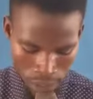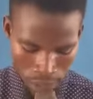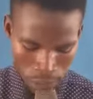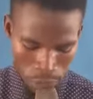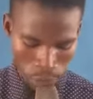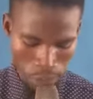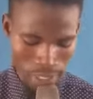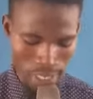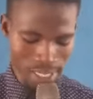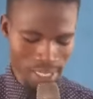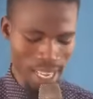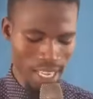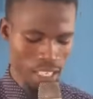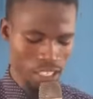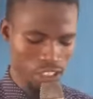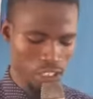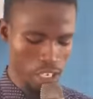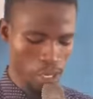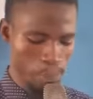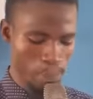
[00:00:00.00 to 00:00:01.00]
So these are
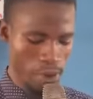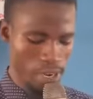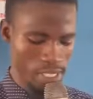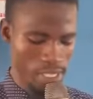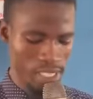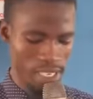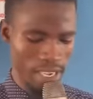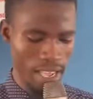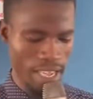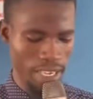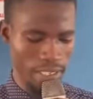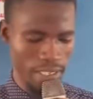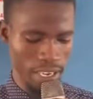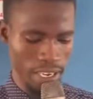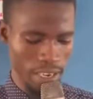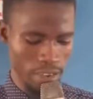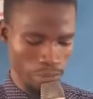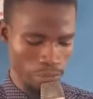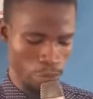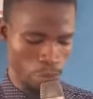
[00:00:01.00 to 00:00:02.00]
the three points that I
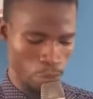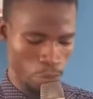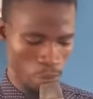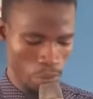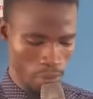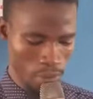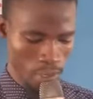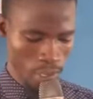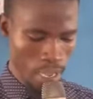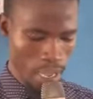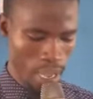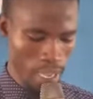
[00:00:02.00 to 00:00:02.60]
gave you,